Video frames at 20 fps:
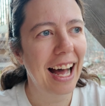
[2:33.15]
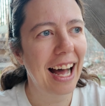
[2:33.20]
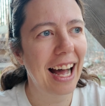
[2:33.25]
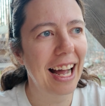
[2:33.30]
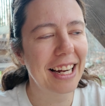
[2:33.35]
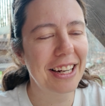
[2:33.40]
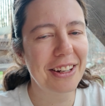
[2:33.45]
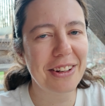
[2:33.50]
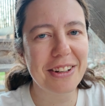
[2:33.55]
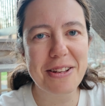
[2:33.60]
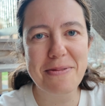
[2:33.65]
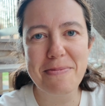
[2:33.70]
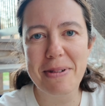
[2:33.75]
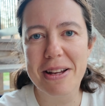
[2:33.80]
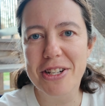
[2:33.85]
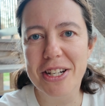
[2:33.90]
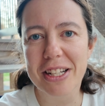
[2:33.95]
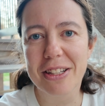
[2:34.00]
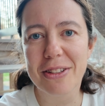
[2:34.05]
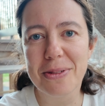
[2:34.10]
I can't
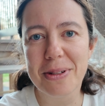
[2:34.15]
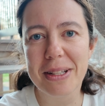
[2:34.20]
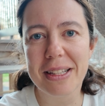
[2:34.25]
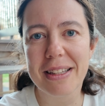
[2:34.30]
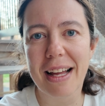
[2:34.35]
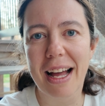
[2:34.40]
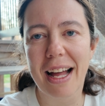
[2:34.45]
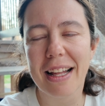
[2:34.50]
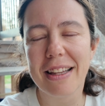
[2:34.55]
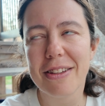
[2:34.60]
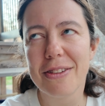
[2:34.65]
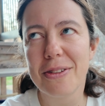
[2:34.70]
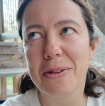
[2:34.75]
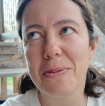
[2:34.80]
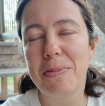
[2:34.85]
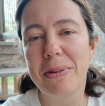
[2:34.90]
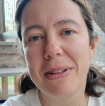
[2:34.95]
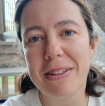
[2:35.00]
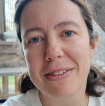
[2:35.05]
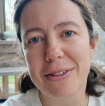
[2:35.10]
imagine doing that, so
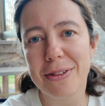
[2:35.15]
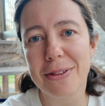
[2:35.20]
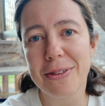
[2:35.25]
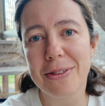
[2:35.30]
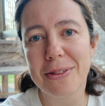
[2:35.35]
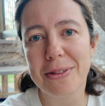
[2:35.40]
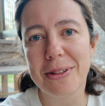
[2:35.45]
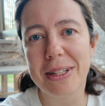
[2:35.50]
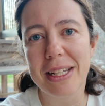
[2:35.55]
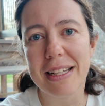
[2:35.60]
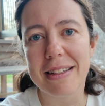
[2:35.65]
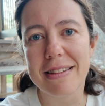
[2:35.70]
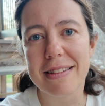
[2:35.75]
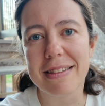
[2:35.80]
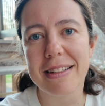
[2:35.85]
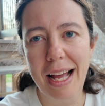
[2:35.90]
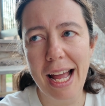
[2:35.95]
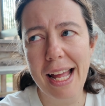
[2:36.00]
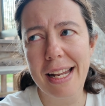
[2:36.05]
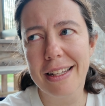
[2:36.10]
please don't do
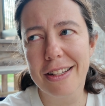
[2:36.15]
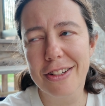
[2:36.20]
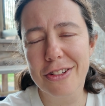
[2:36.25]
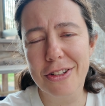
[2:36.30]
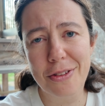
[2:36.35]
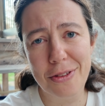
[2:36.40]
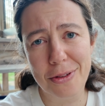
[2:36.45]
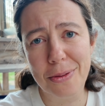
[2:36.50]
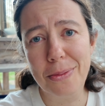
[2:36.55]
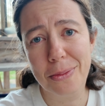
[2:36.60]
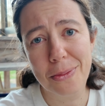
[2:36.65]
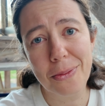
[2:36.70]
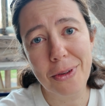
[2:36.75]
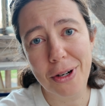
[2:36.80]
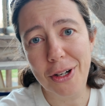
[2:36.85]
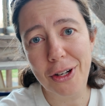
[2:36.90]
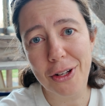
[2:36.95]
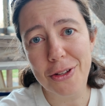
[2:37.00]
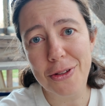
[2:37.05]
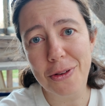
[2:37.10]
this. And just
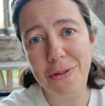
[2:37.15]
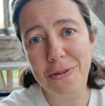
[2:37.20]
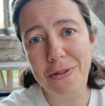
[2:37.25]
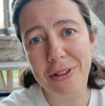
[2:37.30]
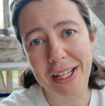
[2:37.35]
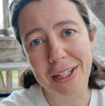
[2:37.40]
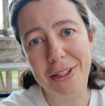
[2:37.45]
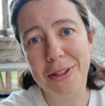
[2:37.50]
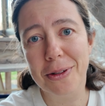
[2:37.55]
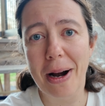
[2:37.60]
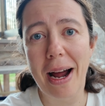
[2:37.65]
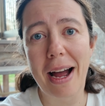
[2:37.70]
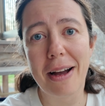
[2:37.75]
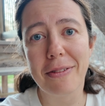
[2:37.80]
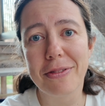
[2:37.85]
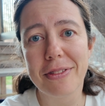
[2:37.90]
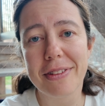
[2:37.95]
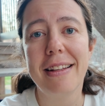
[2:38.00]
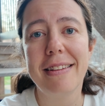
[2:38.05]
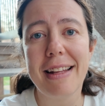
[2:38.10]
work on your
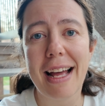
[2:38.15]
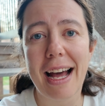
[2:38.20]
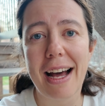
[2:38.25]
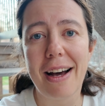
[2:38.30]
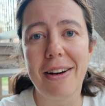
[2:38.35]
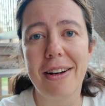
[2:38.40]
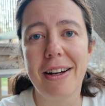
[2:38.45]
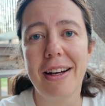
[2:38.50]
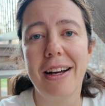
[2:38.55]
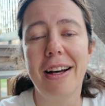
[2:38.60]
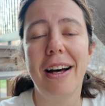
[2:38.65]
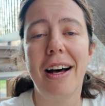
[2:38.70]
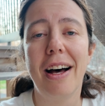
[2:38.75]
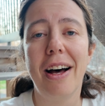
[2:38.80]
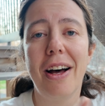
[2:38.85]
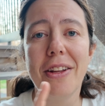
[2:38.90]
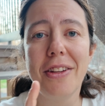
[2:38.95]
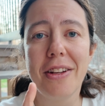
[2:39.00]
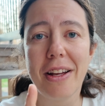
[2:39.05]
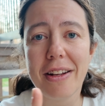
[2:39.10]
fieldcraft. Now,
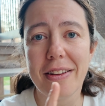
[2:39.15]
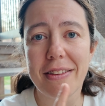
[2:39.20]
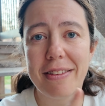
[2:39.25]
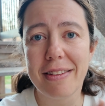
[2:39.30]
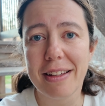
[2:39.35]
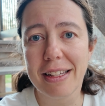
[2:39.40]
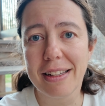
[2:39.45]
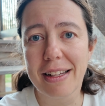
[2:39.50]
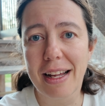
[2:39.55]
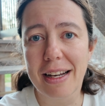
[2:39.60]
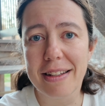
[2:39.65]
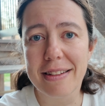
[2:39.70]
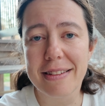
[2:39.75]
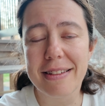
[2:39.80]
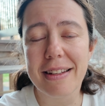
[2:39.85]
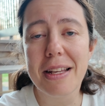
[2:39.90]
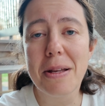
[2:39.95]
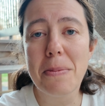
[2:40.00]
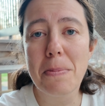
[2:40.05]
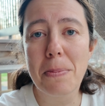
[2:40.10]
another thing that
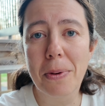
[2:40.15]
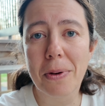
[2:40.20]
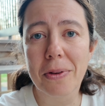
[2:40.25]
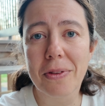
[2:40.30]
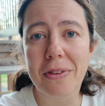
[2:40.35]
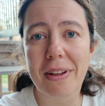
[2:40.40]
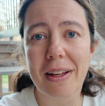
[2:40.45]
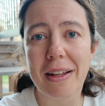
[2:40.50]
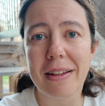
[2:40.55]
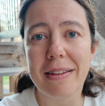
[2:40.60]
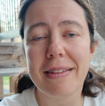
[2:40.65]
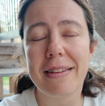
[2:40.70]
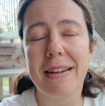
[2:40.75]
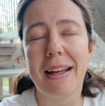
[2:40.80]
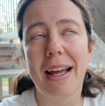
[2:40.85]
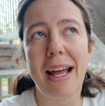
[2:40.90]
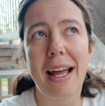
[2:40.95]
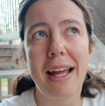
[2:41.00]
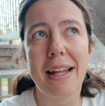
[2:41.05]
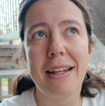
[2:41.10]
is important,
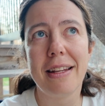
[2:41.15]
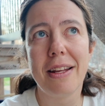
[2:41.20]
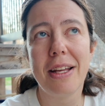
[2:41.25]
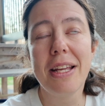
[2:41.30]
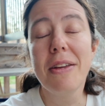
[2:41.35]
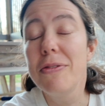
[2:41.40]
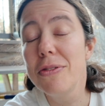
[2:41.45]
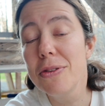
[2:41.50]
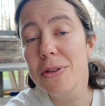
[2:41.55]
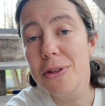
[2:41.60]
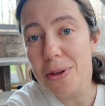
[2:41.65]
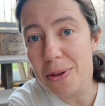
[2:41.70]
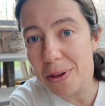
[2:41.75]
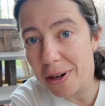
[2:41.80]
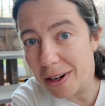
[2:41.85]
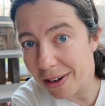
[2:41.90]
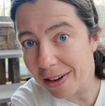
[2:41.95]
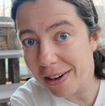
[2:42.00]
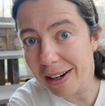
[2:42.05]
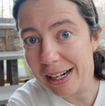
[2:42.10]
and if you go
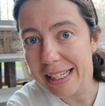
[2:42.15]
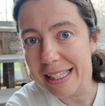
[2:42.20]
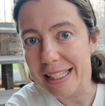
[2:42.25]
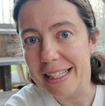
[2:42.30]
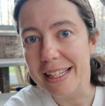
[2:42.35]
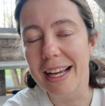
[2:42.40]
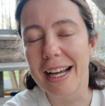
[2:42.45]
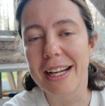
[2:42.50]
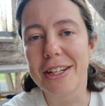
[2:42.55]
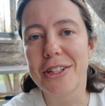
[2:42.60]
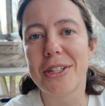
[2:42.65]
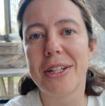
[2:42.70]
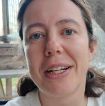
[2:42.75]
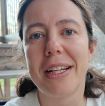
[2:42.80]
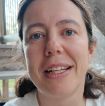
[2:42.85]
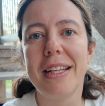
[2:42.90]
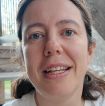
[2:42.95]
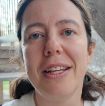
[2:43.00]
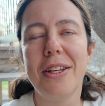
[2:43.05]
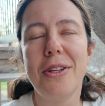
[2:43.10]
early,
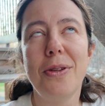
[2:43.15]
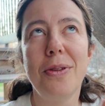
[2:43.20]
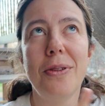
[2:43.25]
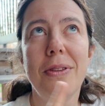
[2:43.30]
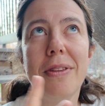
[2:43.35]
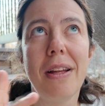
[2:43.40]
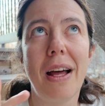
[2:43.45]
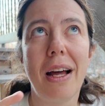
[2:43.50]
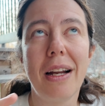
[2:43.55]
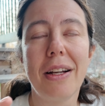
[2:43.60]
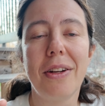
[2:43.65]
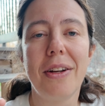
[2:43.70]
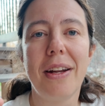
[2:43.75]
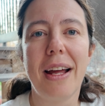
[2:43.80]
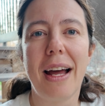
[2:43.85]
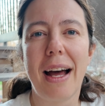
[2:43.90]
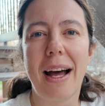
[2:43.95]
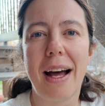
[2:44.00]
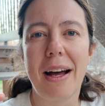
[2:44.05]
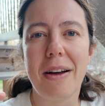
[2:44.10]
actually, you're not gonna
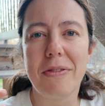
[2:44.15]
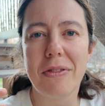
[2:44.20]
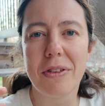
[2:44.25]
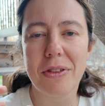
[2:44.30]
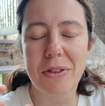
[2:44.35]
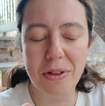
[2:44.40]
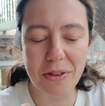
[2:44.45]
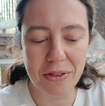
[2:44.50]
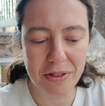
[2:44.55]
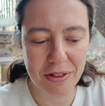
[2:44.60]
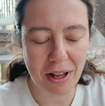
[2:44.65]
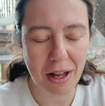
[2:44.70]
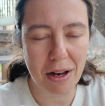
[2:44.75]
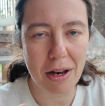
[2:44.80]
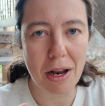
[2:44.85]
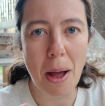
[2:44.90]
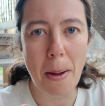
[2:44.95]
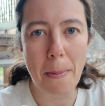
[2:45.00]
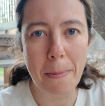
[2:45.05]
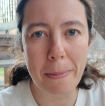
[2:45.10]
have the
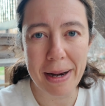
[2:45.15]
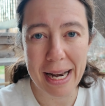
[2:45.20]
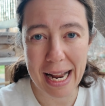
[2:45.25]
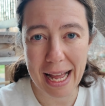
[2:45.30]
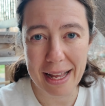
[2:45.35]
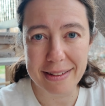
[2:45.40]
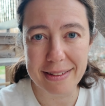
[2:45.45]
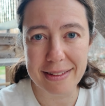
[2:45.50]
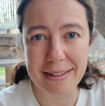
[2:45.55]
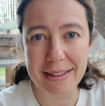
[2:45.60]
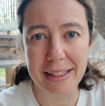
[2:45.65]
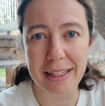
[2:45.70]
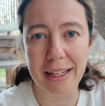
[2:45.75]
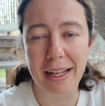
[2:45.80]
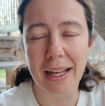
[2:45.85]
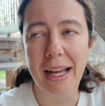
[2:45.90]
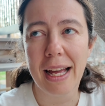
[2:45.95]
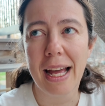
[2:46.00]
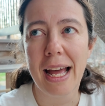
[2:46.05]
sun blasting.